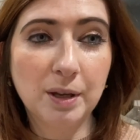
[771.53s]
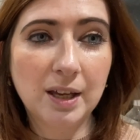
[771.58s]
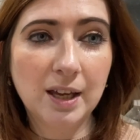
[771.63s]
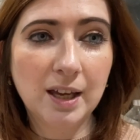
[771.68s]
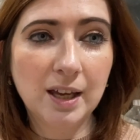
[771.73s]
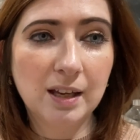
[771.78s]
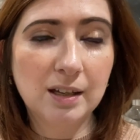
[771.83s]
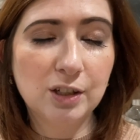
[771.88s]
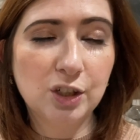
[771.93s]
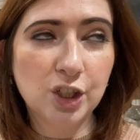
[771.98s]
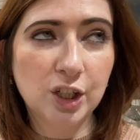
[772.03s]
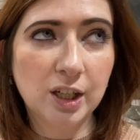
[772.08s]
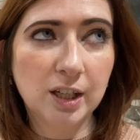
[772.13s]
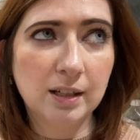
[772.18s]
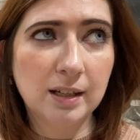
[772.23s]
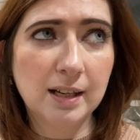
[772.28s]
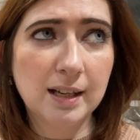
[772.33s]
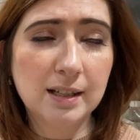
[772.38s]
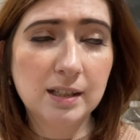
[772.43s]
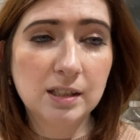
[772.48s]

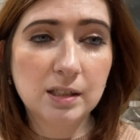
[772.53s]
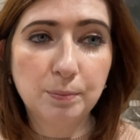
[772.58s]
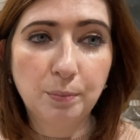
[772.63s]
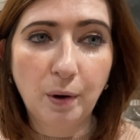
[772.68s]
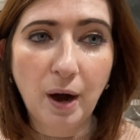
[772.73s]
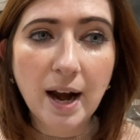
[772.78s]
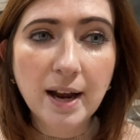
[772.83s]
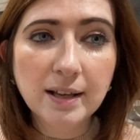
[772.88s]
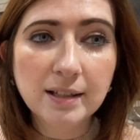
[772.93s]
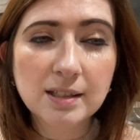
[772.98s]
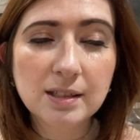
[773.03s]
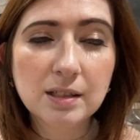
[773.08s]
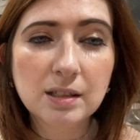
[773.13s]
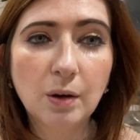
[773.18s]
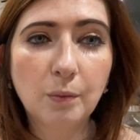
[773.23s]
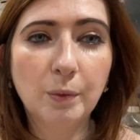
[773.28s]
Kitchen Express,